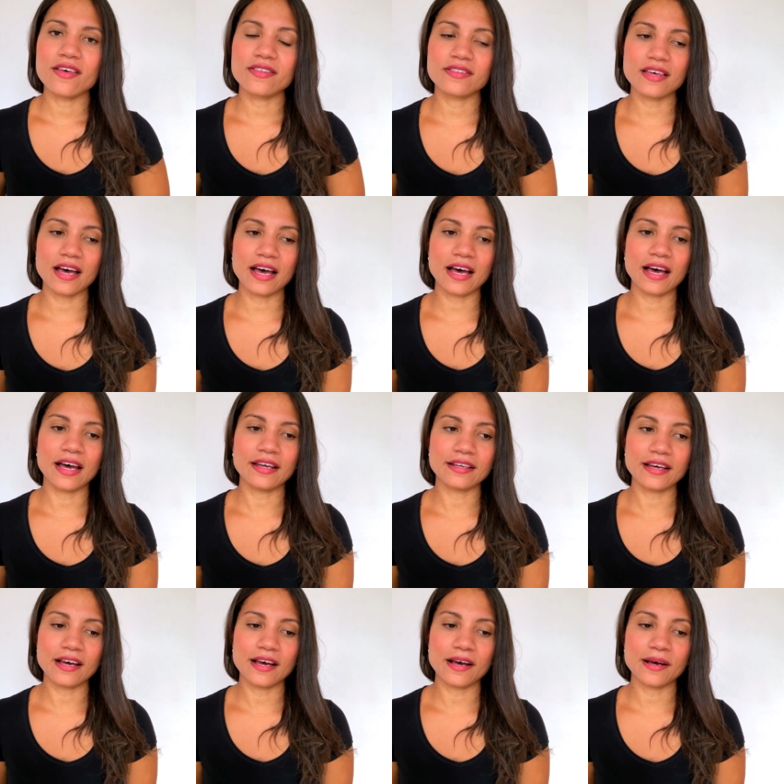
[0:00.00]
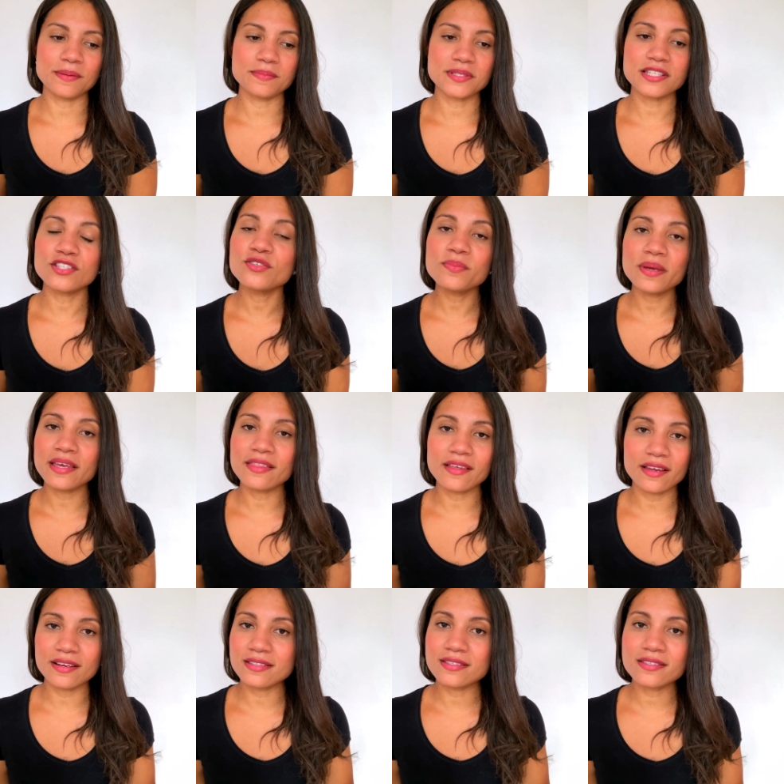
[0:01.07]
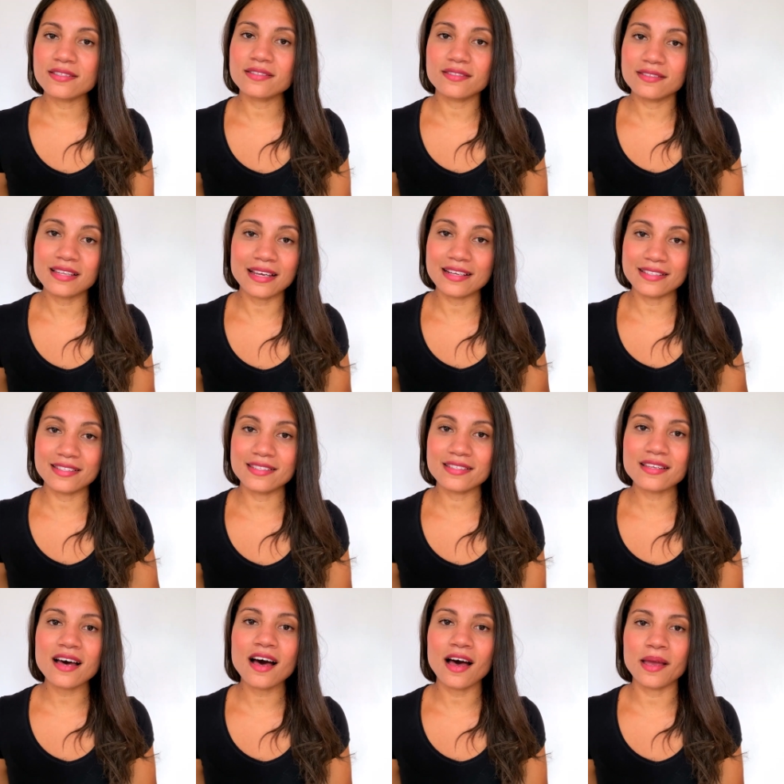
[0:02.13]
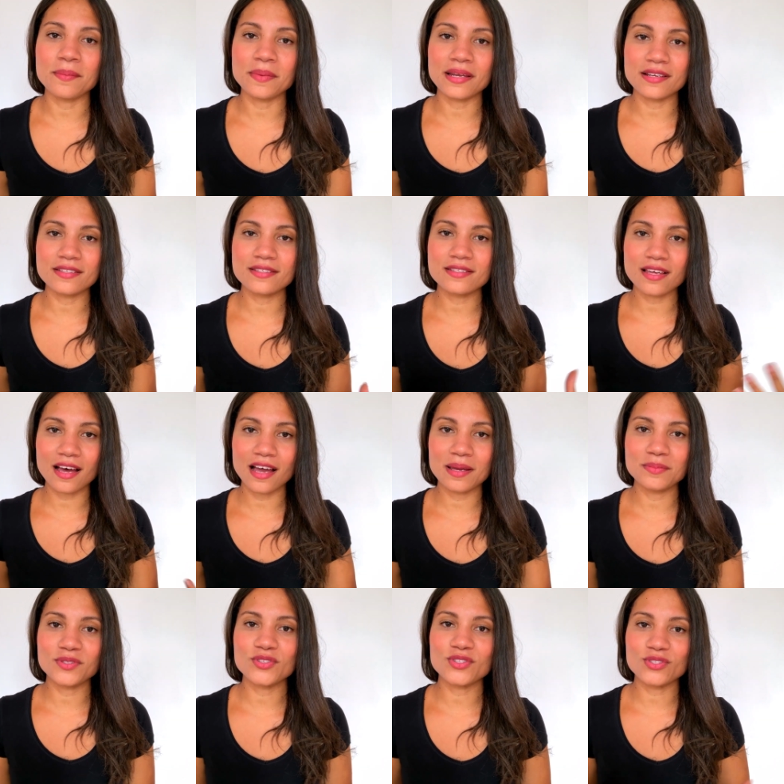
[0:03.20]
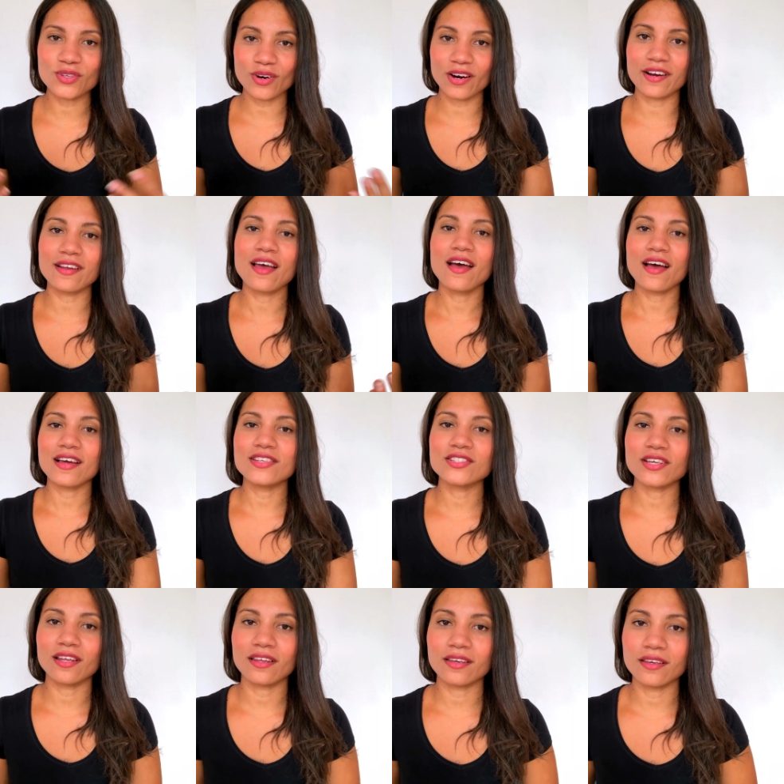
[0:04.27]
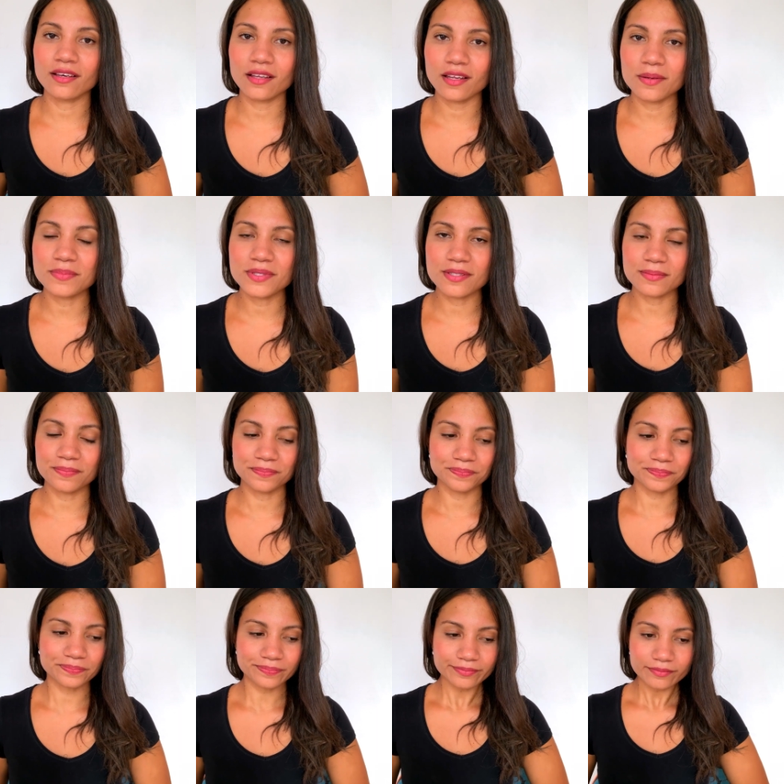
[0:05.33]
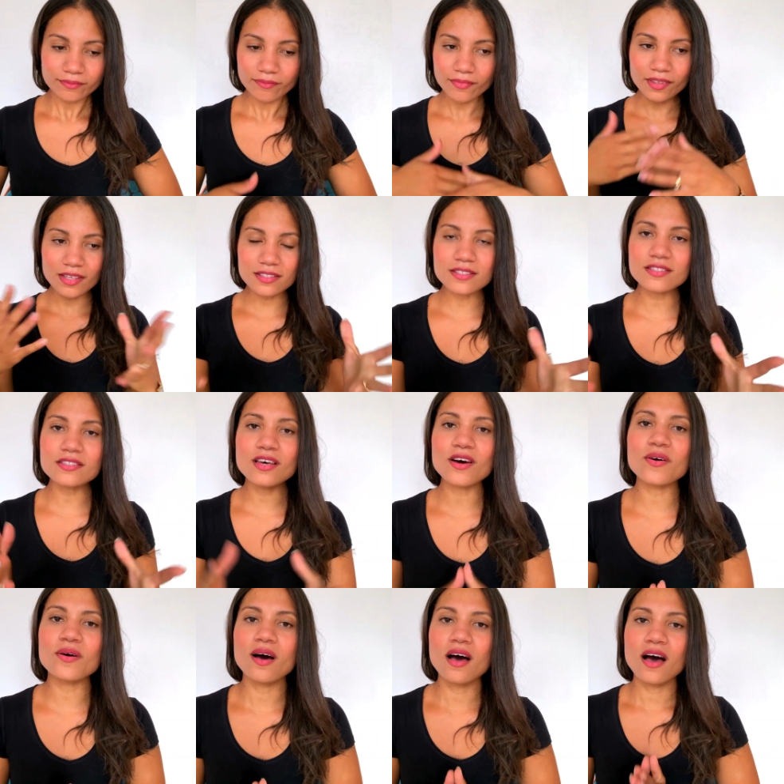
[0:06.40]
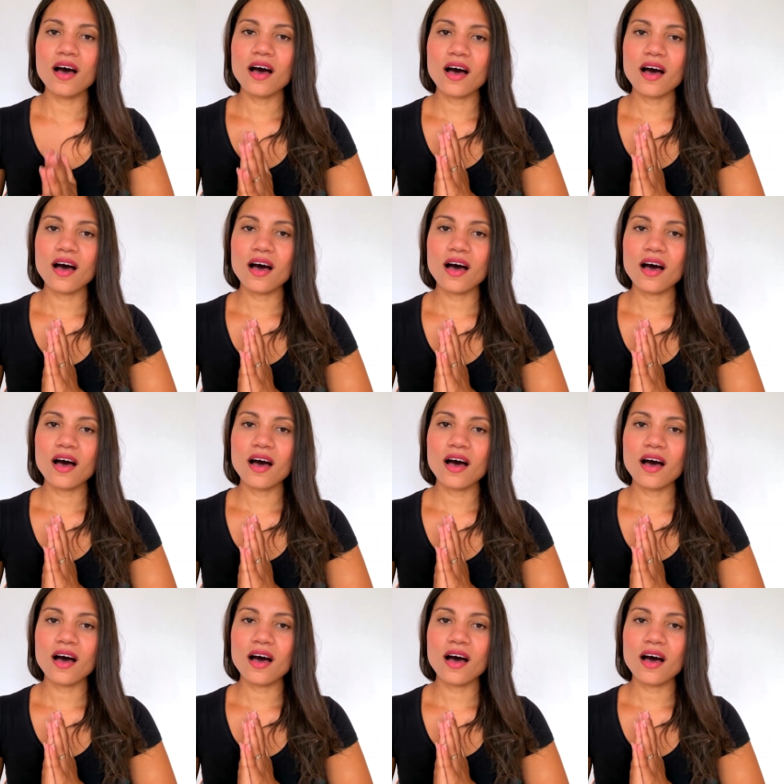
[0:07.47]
that said to me that it's time, and it's time to start angelic eclipse. So